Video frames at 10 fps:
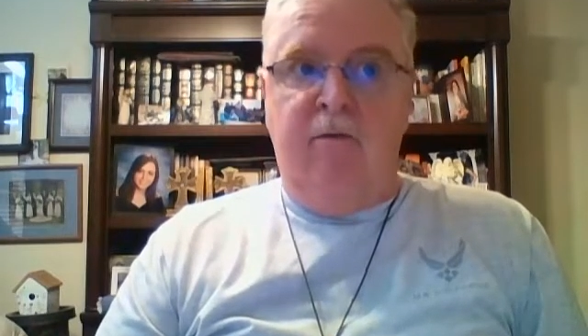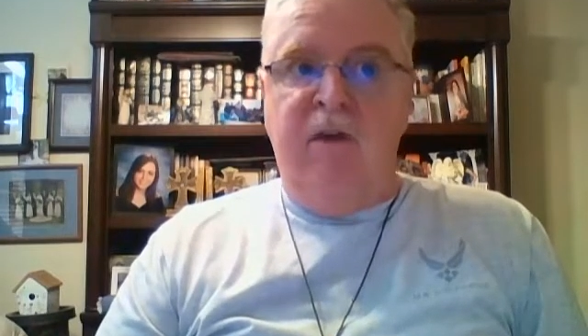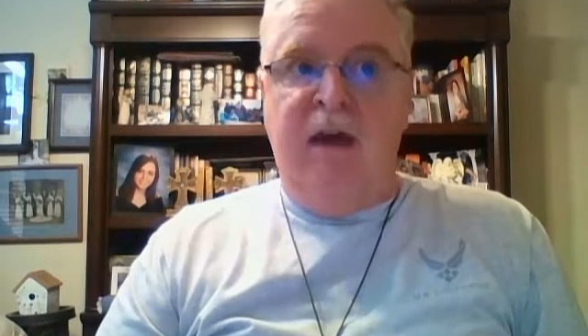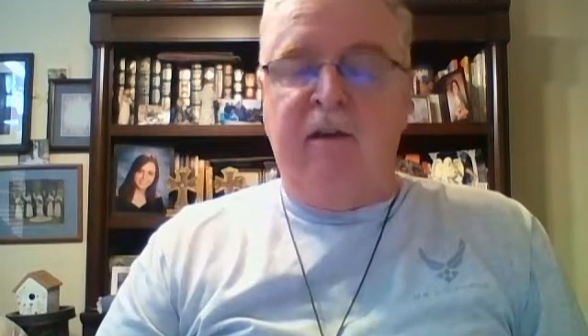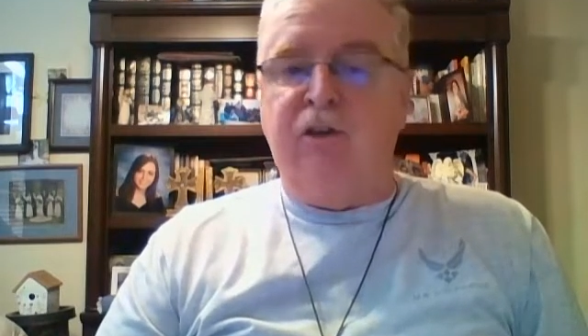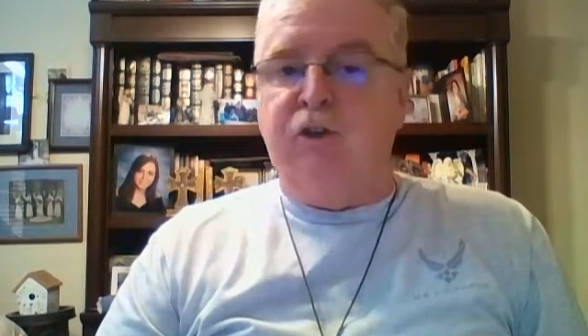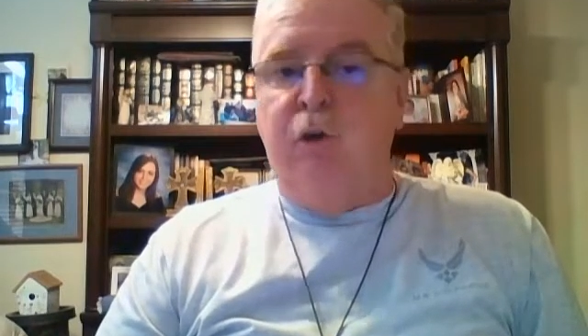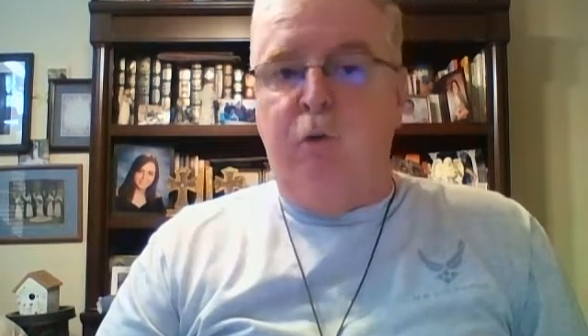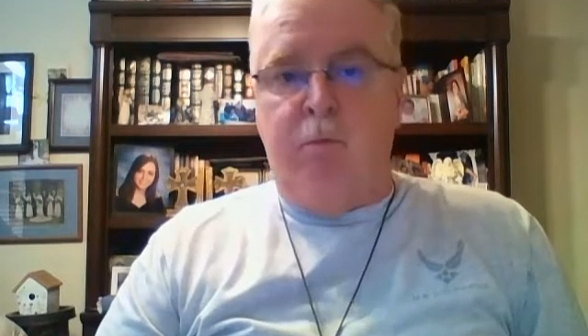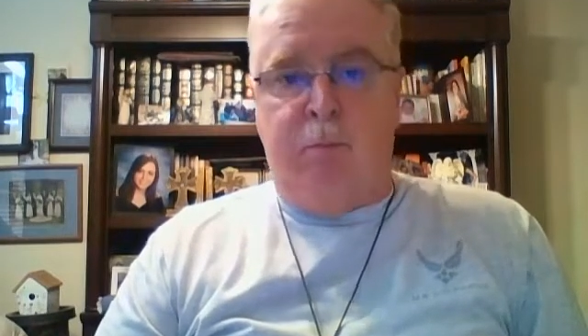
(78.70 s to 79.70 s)
That is
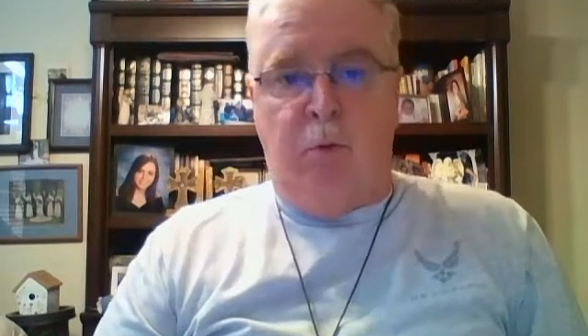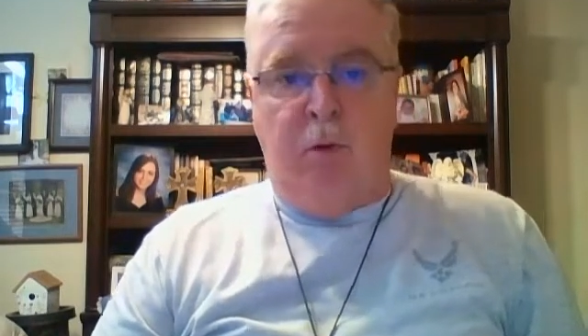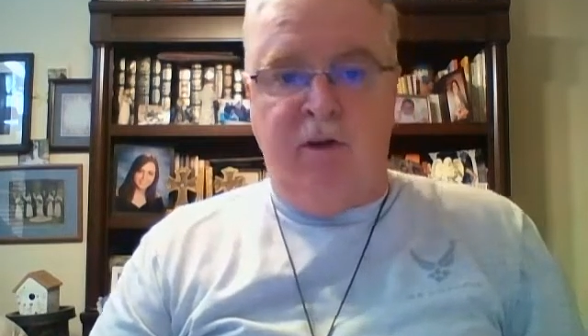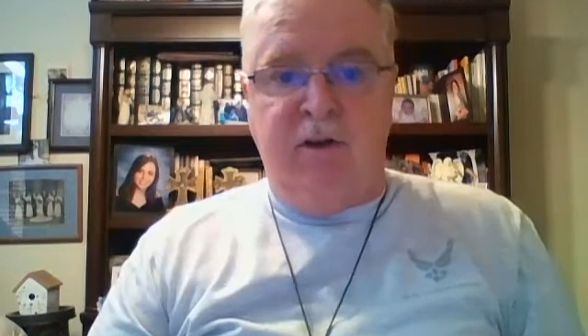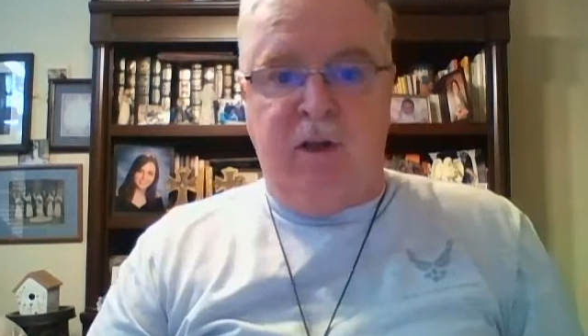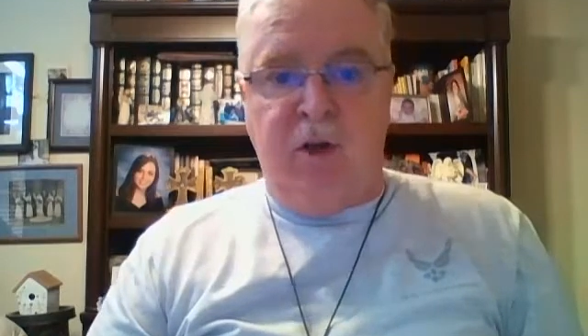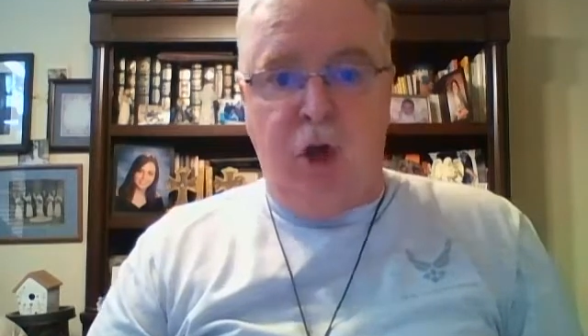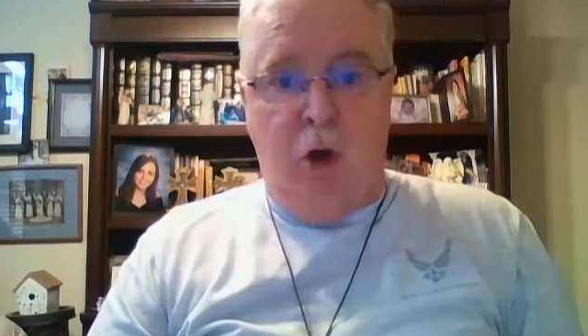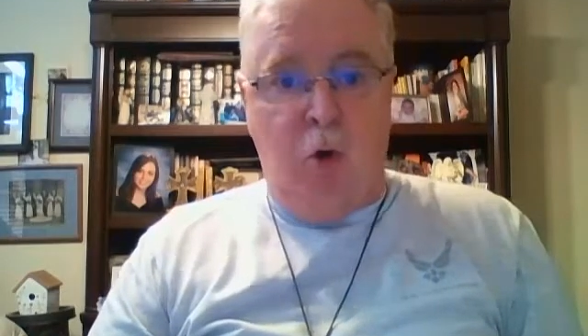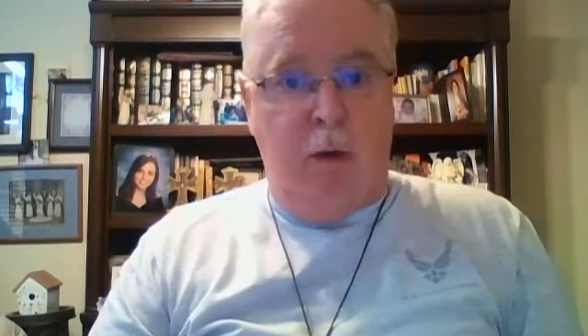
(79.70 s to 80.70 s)
so important to
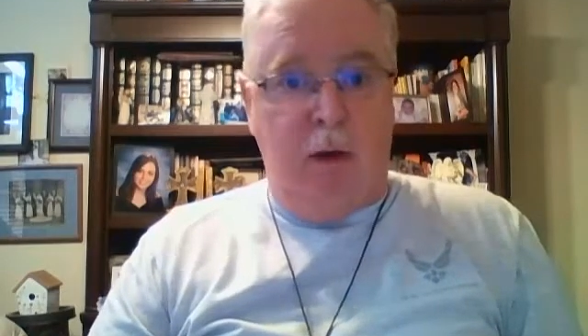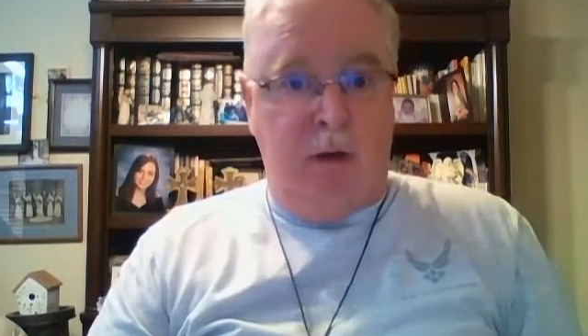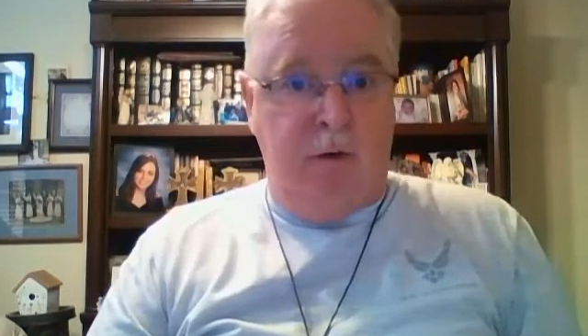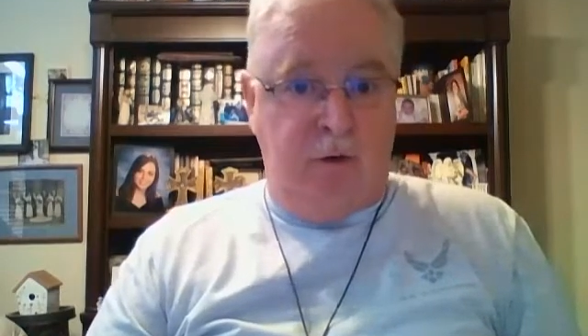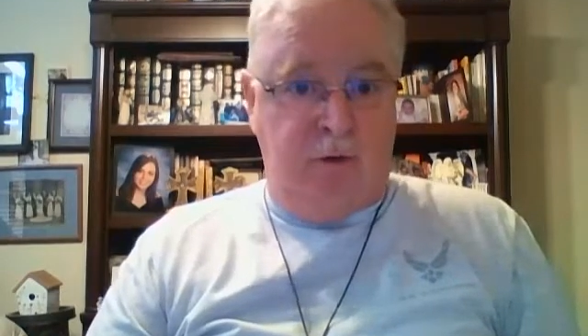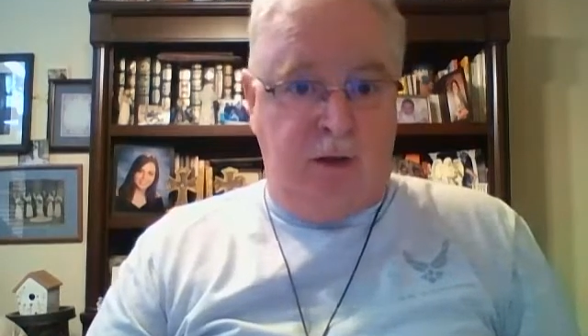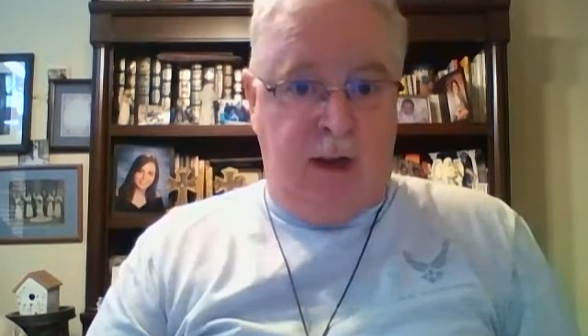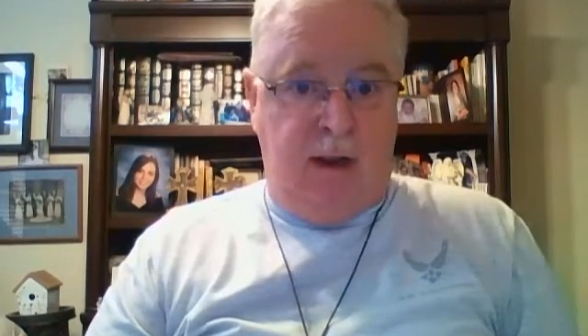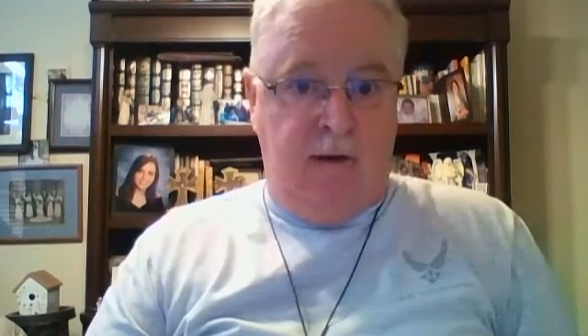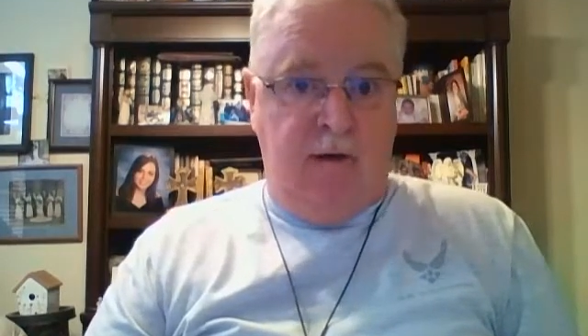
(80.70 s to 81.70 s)
know and
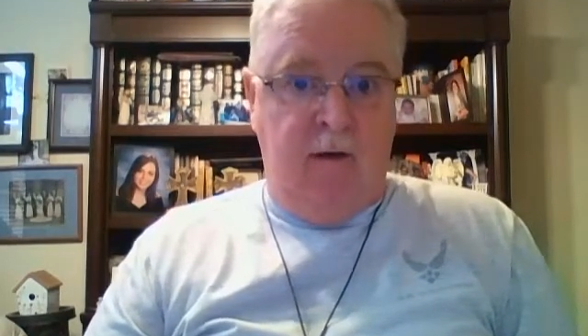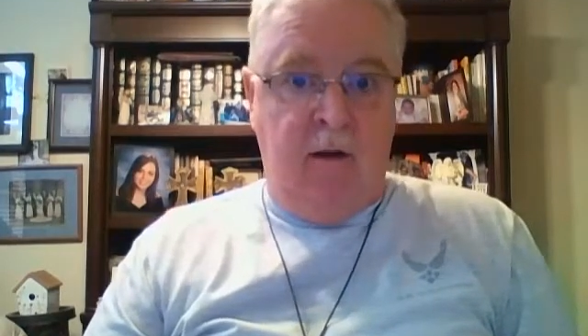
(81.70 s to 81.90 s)
understand.